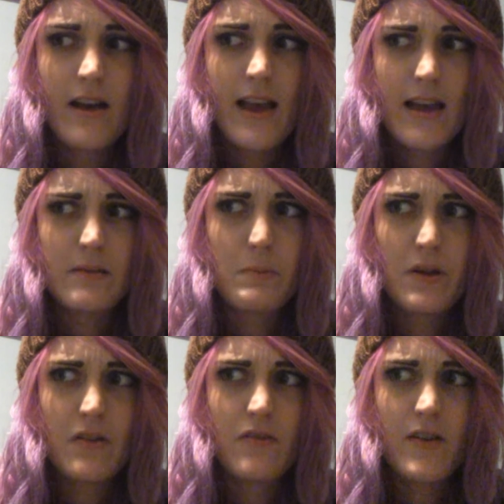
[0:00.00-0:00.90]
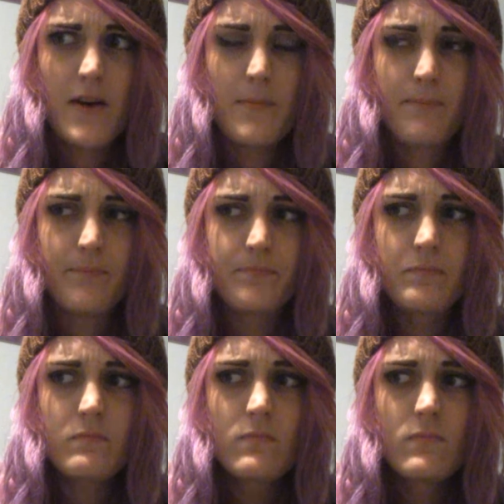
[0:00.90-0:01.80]
had a bit of
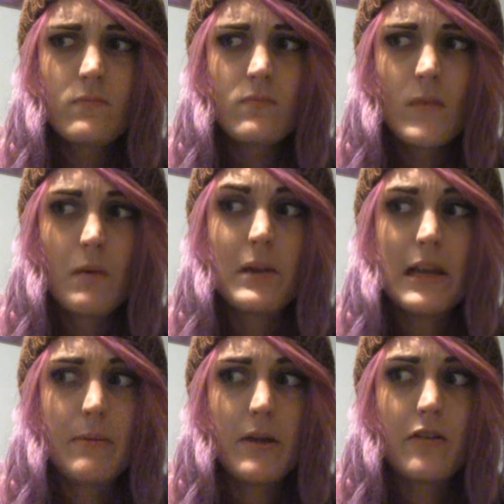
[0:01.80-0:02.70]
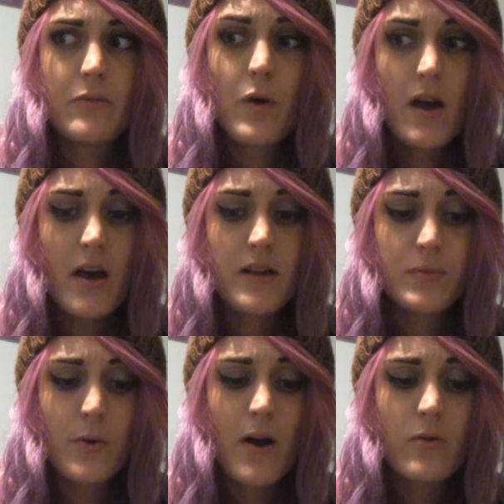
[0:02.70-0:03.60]
bulimia and as
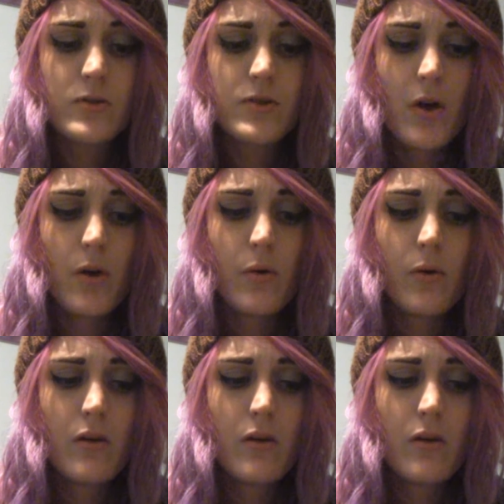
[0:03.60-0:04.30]
well, so